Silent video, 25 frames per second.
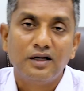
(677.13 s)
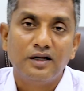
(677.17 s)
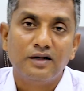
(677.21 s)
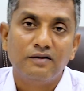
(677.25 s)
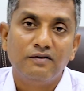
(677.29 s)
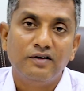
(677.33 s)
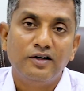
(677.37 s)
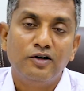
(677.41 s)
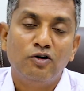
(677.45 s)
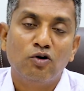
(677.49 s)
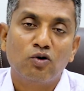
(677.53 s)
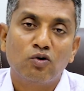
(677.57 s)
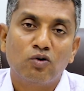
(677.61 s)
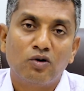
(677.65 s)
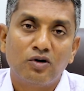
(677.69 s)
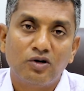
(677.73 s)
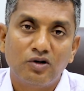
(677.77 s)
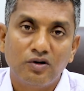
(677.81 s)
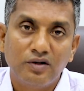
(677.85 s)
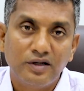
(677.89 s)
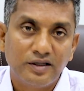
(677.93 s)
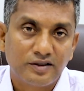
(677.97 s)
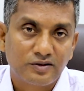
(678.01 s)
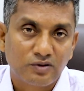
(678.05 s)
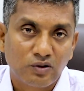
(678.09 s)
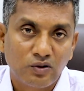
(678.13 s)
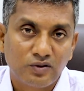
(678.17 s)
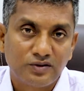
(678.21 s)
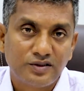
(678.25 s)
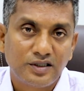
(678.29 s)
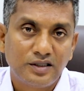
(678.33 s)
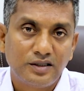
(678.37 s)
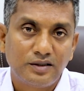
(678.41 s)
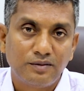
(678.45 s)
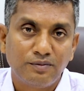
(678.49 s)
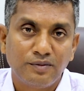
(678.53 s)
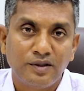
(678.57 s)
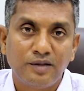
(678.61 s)
We don't want to
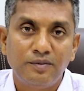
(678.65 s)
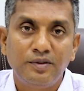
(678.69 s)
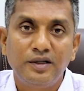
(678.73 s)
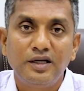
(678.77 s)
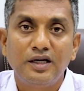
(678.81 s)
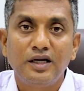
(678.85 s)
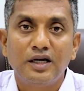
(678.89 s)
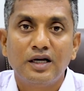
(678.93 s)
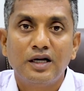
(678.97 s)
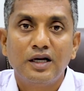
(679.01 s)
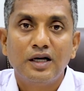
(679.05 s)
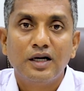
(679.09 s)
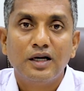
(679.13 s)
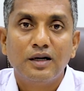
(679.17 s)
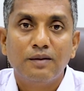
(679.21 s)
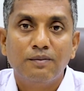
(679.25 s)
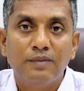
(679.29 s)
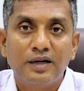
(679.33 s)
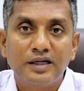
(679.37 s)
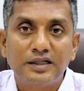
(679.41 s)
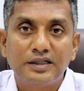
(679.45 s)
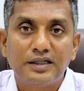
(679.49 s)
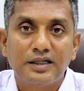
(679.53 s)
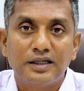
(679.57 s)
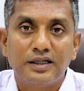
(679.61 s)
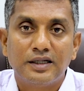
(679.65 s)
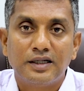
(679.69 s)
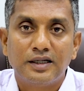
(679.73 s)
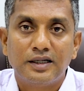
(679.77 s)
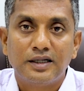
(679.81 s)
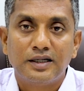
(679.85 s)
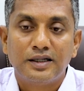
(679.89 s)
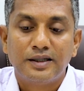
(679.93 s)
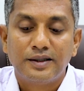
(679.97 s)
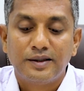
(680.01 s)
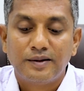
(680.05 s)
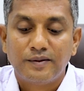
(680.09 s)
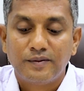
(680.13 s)
disclose it, maybe. But
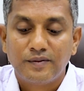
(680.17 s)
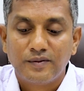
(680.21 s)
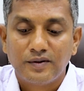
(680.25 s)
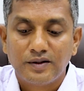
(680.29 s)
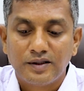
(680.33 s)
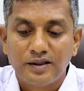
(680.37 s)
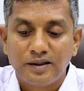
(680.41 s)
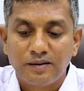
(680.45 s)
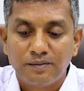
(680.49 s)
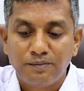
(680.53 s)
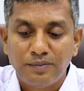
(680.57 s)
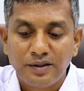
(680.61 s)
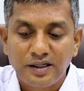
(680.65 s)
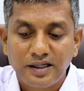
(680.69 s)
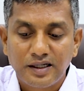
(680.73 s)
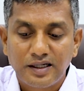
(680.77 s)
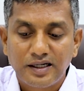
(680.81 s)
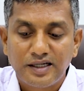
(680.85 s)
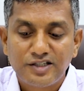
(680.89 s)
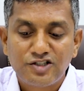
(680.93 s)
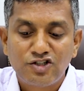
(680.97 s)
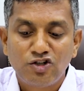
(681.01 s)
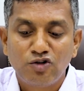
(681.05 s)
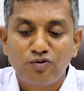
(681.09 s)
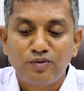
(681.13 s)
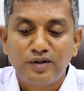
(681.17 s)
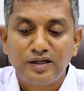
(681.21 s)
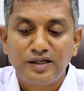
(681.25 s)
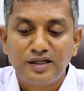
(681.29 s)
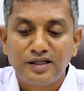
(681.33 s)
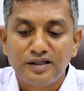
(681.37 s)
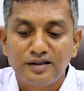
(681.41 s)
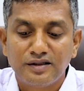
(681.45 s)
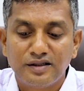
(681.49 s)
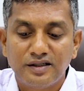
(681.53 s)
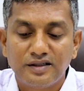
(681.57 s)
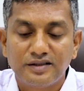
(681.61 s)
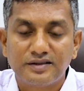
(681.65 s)
the bigger
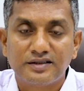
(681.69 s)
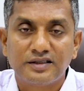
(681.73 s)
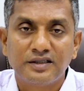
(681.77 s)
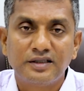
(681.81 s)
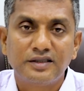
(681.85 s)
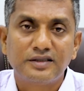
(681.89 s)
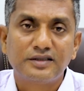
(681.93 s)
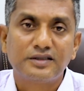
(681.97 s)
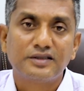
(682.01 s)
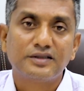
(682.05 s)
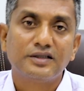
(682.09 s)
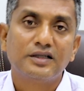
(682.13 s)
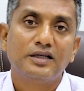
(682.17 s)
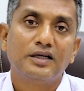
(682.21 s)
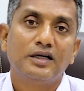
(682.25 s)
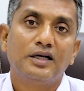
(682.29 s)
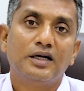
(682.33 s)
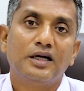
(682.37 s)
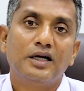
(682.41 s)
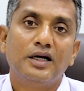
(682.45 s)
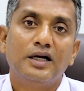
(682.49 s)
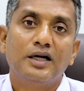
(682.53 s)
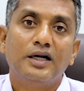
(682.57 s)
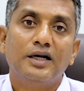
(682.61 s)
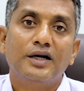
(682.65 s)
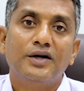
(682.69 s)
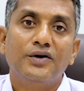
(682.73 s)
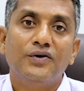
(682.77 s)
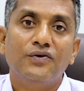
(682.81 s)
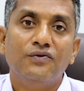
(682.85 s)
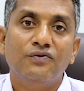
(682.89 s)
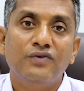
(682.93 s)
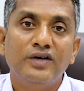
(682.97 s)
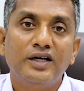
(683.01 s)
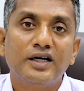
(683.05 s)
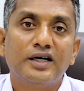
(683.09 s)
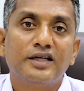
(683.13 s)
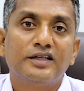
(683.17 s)
achievement in this is,
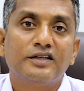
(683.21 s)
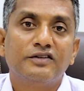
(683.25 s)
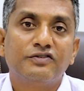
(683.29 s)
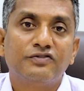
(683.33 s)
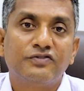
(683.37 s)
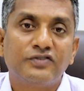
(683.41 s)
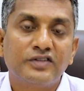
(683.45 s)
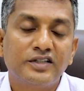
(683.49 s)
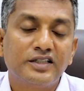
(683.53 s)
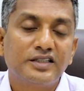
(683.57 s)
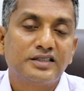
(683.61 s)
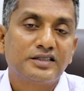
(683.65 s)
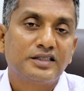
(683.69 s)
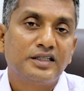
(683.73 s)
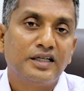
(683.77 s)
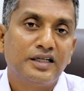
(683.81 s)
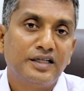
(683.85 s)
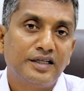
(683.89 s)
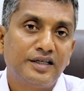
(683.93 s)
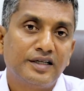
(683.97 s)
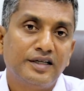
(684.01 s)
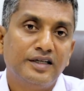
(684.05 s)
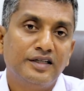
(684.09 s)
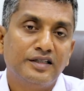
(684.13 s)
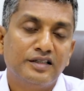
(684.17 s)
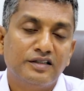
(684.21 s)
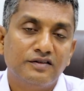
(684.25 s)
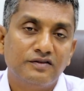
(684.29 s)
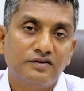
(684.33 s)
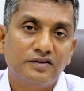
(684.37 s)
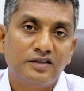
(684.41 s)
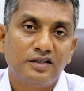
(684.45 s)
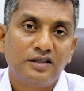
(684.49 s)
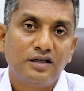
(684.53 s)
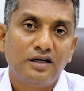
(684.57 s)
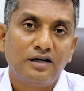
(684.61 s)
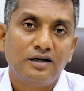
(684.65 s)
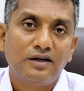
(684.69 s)
we are the first country in the
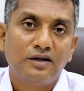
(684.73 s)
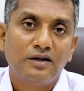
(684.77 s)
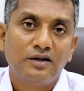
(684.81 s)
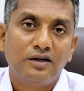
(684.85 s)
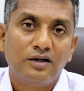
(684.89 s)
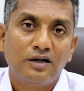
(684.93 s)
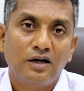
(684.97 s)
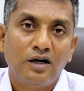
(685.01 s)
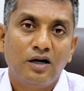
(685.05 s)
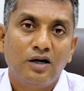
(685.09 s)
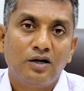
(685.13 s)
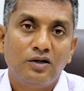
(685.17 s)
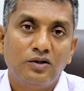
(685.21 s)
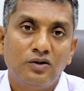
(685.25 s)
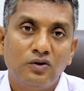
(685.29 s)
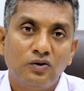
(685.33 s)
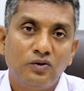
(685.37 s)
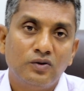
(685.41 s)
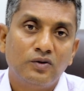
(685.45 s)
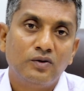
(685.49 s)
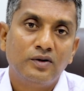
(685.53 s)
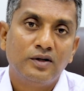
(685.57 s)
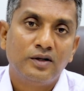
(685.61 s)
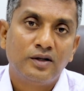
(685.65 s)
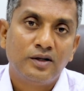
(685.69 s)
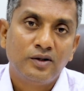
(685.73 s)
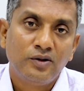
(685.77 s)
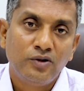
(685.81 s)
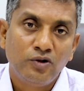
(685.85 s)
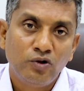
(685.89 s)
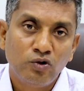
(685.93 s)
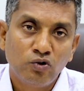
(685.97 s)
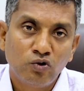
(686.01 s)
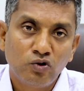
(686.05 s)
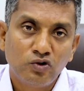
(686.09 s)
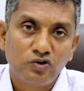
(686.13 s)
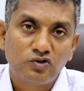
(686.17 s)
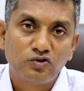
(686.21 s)
world to
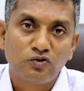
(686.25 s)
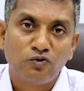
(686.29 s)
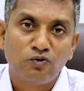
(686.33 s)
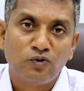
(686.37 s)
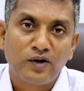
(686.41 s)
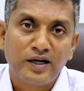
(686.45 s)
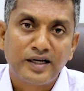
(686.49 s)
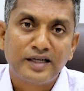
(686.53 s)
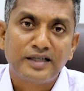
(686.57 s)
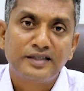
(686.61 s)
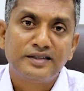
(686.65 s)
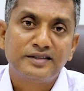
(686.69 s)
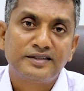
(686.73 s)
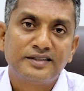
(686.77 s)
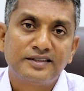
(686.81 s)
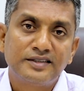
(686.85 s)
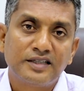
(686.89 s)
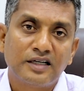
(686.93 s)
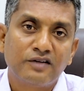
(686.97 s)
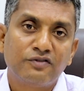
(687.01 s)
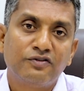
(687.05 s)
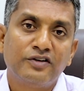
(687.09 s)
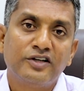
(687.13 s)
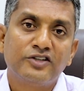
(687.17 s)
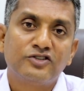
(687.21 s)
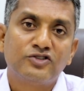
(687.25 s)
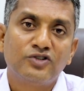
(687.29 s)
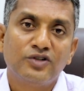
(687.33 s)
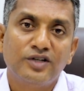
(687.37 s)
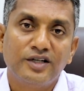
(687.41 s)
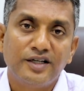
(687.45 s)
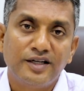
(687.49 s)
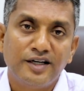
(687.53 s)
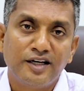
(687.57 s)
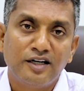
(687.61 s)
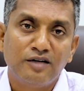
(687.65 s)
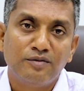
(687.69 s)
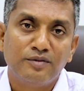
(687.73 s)
use one surface
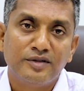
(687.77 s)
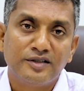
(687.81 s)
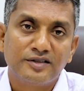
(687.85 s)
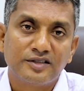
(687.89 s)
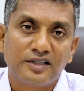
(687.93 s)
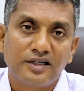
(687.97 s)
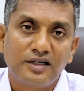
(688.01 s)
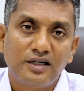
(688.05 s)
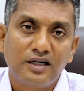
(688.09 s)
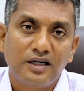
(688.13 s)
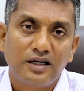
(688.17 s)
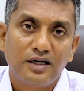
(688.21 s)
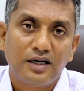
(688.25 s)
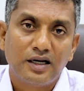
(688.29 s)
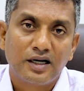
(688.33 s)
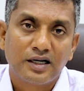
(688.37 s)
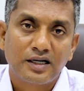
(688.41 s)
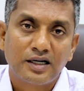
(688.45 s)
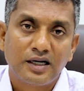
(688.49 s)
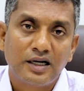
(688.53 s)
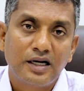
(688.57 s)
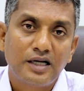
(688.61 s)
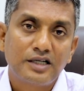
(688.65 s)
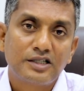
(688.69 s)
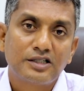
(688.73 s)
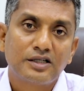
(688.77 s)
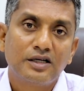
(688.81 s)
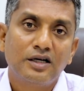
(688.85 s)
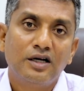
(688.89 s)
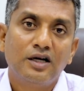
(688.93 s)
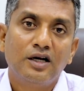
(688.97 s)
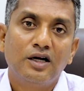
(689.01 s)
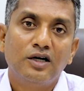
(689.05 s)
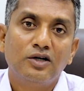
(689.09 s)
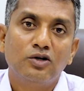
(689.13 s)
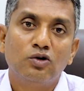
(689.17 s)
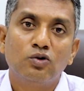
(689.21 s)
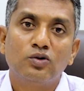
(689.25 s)
to aerial missile,
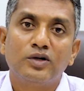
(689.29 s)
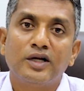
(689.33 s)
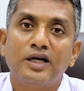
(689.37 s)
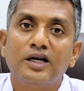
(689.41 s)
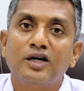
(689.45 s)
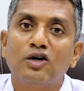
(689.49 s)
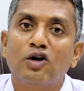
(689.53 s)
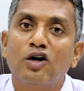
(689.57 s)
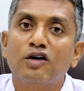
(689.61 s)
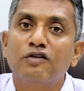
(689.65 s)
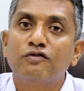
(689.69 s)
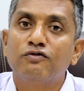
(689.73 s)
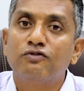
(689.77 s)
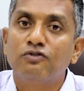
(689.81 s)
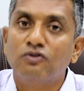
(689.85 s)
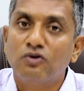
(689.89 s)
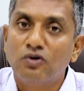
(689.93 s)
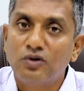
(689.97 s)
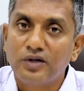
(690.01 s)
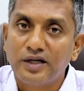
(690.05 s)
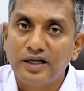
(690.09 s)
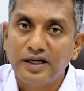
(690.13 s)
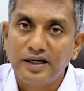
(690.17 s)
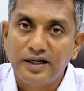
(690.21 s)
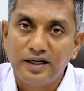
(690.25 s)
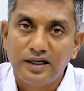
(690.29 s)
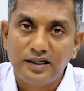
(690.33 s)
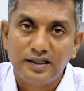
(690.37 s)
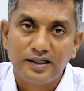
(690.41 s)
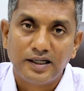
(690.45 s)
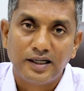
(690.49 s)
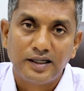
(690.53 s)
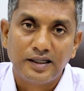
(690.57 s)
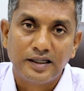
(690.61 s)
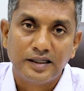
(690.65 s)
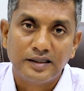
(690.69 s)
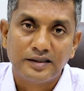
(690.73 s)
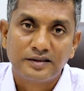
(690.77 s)
Akash, to take on four aerial
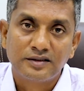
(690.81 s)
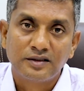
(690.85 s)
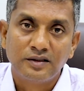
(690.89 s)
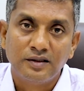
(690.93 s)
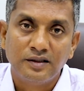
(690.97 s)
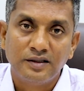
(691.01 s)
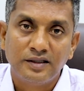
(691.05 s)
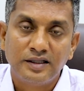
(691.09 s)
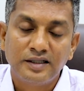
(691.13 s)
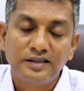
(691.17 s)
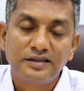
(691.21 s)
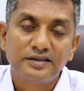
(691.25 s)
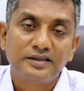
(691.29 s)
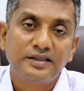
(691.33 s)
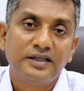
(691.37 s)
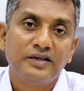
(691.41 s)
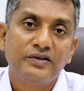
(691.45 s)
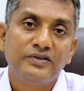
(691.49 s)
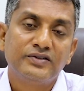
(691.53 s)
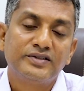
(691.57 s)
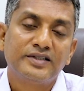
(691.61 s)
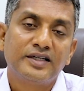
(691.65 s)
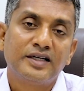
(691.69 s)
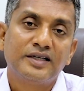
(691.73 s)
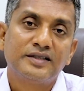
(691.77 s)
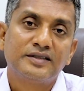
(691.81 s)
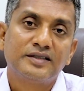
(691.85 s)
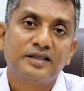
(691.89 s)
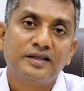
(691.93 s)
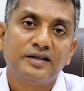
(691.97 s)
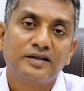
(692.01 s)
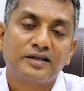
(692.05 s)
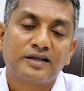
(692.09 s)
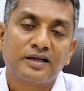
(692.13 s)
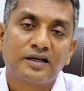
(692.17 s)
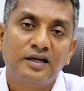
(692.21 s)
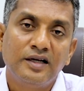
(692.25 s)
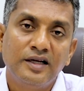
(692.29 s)
targets. This gives us
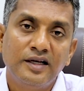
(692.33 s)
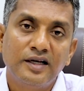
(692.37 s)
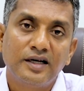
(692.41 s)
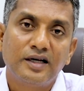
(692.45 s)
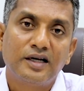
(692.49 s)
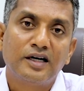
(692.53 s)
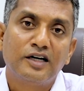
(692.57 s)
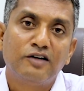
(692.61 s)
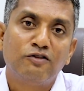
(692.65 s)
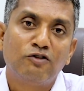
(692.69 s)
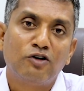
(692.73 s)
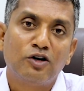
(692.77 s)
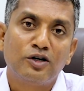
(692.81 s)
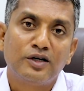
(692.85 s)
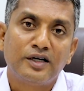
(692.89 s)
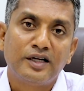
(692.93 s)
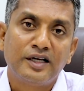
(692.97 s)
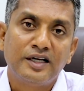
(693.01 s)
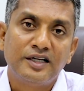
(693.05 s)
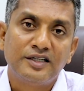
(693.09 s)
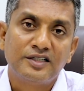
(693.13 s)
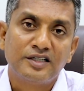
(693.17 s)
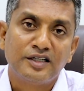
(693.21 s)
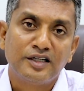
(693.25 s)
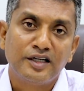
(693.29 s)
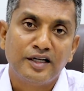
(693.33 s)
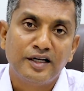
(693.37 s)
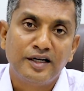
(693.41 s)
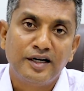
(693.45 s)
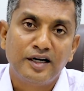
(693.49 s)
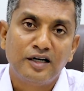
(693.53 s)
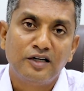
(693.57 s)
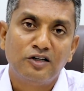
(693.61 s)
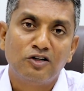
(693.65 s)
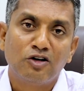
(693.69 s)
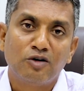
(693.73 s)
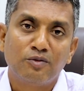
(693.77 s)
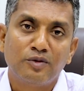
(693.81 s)
a clear advantage on
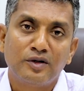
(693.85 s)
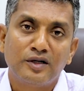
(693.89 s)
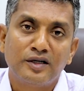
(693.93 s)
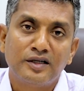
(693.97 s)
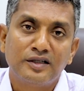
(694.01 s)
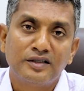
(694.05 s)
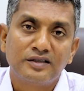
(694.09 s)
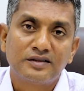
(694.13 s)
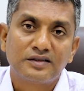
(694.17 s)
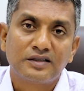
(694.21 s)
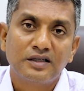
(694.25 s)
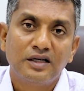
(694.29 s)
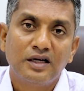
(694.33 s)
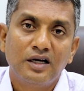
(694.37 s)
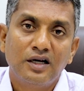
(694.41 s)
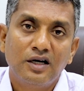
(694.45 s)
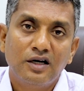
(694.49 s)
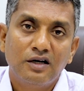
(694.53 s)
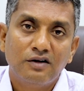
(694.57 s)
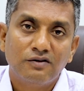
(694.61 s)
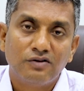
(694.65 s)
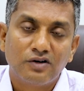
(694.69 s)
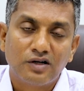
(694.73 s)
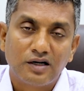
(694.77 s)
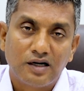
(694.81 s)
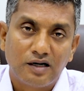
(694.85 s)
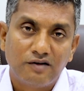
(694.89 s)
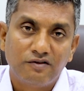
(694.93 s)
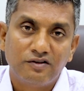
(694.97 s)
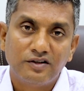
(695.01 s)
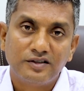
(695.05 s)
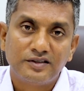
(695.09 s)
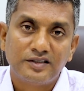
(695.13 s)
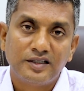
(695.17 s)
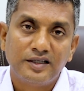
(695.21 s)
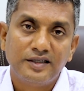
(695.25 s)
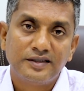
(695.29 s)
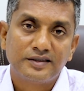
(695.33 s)
aerial dominance for
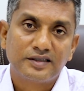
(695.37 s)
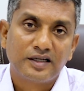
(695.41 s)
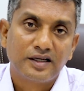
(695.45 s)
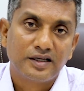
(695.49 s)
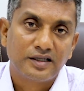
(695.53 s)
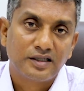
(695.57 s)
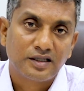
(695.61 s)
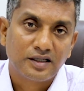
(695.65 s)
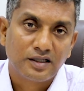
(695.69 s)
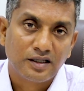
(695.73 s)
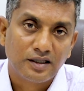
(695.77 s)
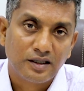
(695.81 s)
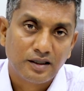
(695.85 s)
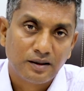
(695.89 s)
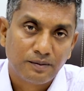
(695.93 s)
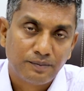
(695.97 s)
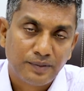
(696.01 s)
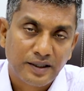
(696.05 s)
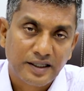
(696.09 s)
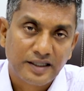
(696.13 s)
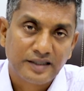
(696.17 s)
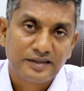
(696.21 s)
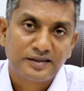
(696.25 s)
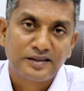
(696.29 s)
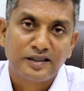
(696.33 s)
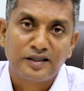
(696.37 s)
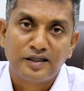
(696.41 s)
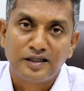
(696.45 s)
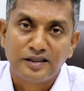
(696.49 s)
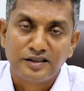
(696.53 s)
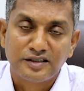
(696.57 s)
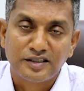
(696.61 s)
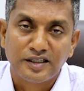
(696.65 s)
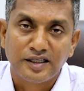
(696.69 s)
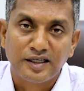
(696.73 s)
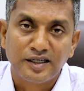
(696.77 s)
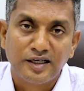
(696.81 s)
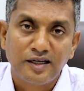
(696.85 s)
adversaries like Pakistan
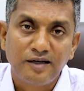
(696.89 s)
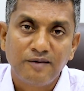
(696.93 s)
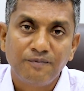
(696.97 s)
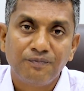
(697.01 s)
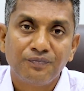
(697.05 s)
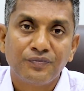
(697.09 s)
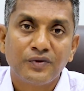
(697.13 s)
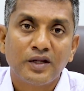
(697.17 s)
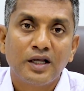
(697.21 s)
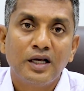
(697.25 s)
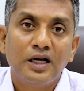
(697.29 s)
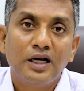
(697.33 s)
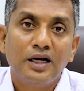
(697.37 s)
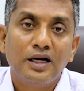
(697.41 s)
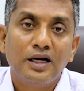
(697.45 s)
and China.